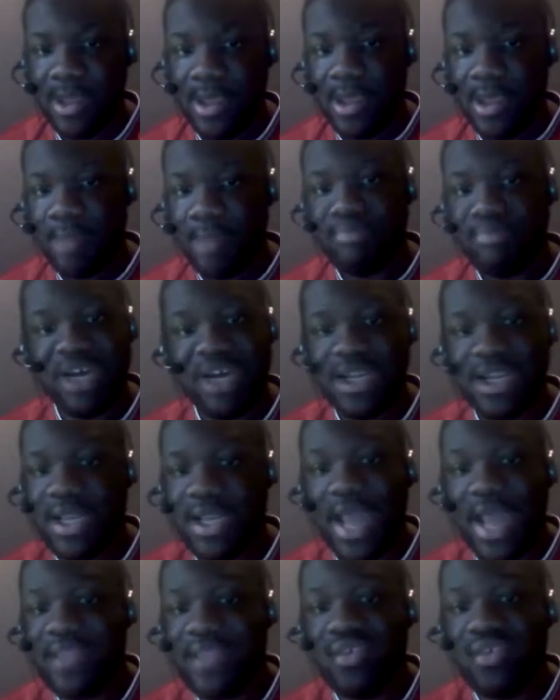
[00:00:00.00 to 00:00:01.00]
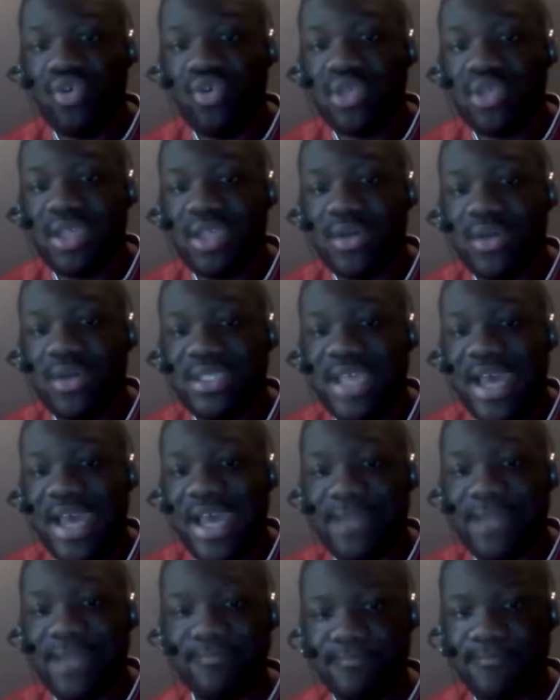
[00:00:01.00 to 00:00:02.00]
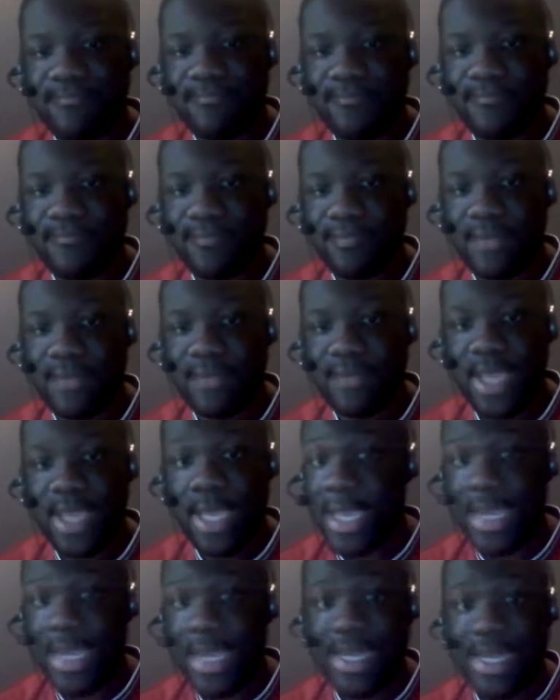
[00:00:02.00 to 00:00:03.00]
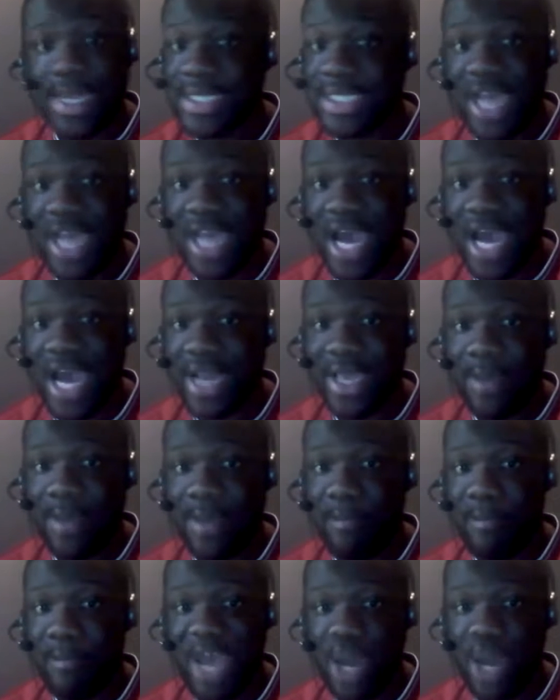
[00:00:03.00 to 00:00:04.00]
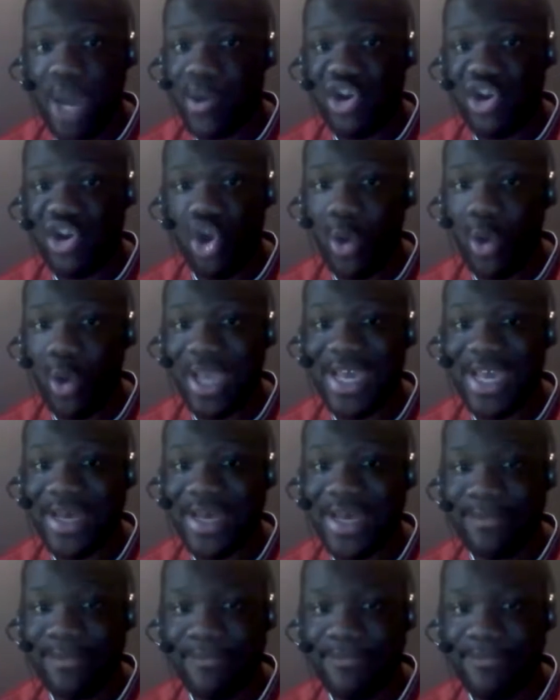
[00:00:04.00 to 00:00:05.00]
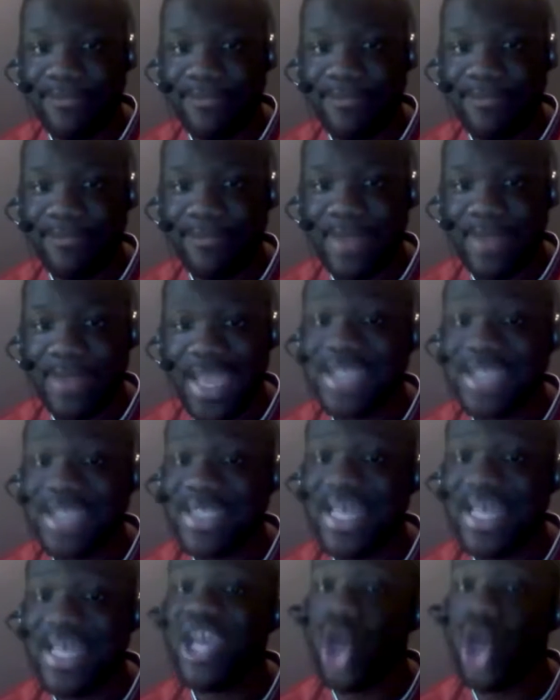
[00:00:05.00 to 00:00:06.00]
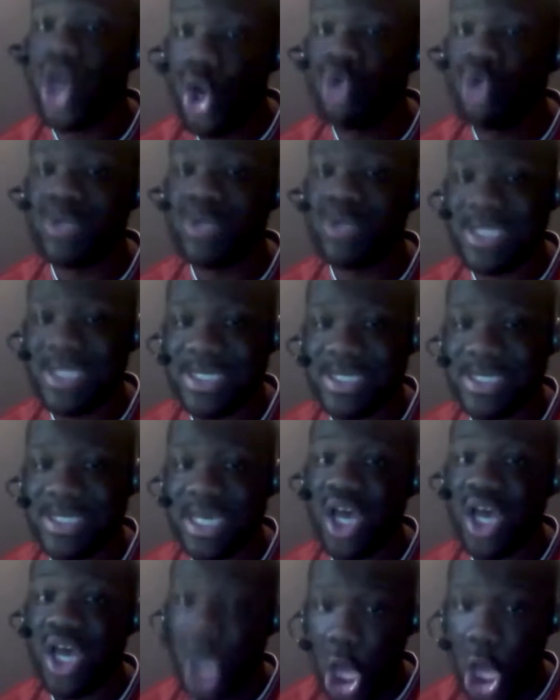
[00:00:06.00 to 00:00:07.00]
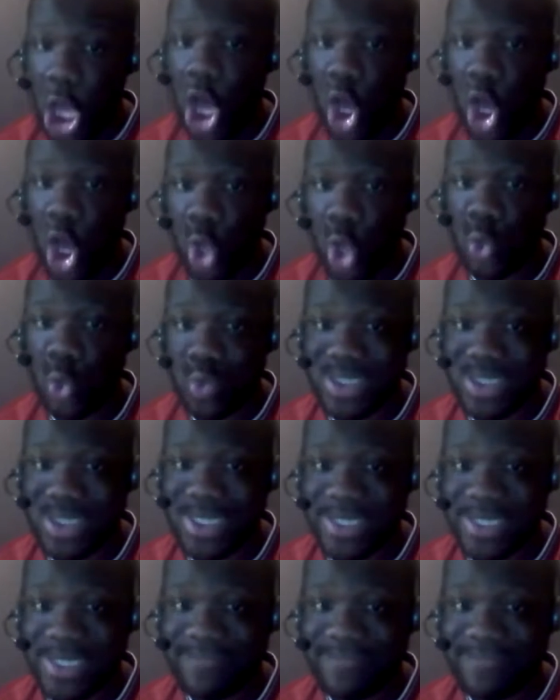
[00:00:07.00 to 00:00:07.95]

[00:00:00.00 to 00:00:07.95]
But like the Usos said, it is not paranoia, it's the Usos.